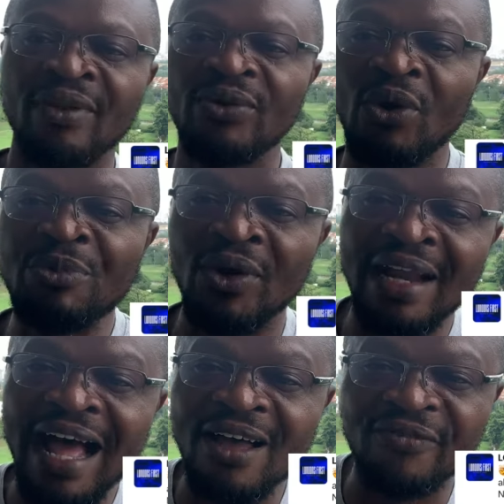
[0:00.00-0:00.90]
Romeo
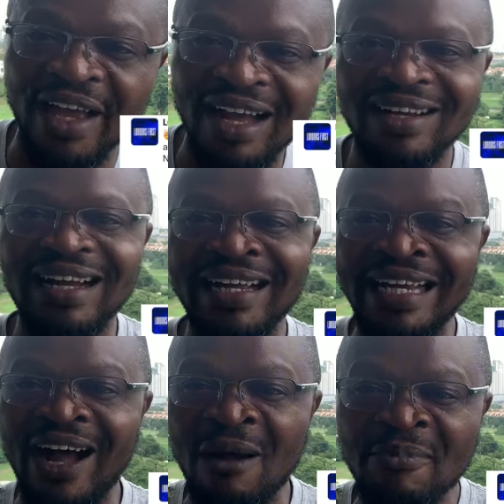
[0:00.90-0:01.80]
Lavia
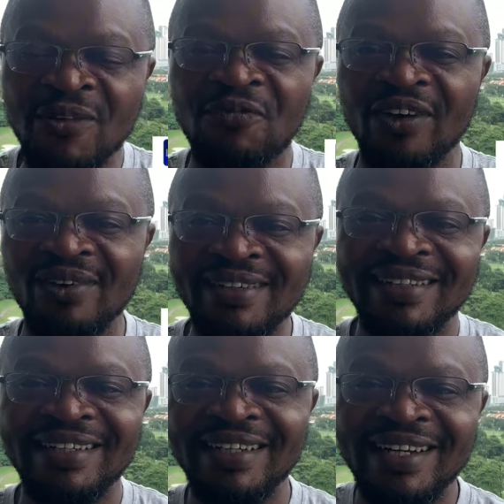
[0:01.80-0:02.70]
in our midfield
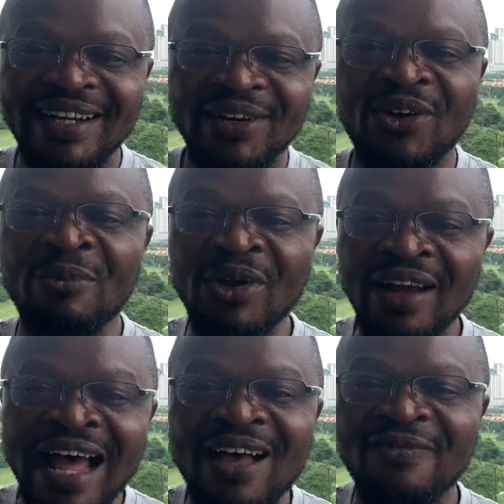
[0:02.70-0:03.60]
Romeo
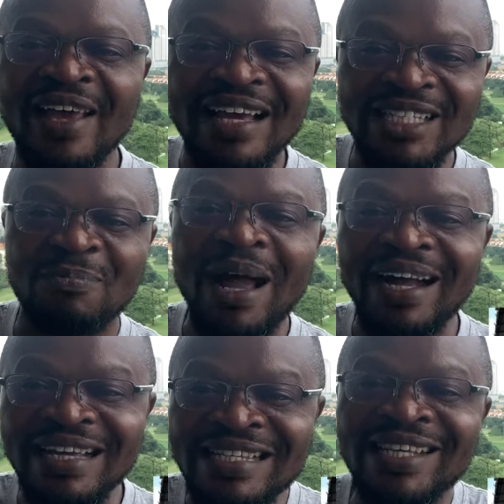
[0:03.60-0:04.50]
Lavia is
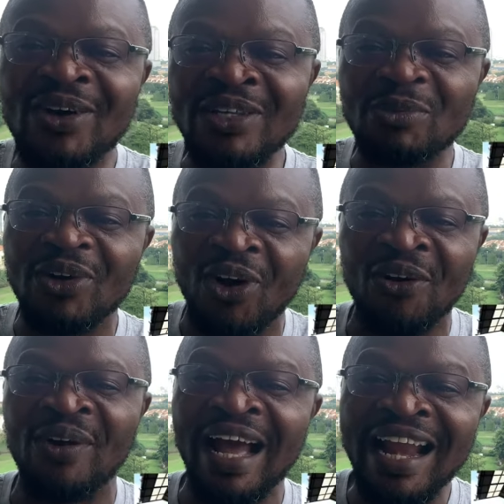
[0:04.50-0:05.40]
back. Is he going to be
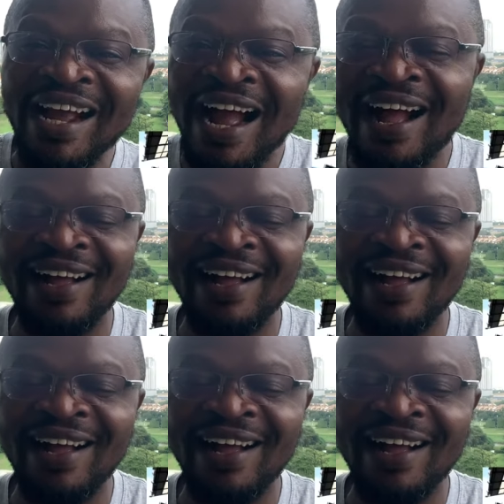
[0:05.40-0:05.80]
Conor Gallagher?